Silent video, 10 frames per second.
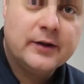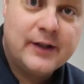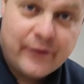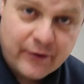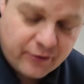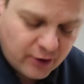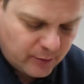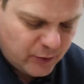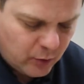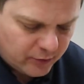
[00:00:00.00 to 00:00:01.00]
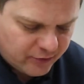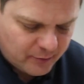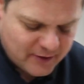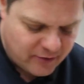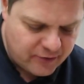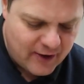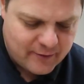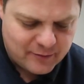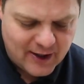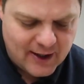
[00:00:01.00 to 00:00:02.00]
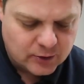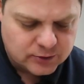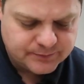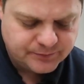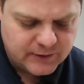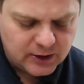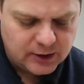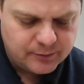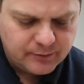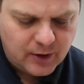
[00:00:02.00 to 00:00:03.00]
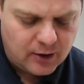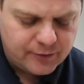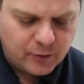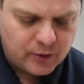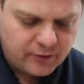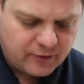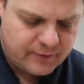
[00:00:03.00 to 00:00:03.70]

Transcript: Now this time you want somewhere to set them down afterwards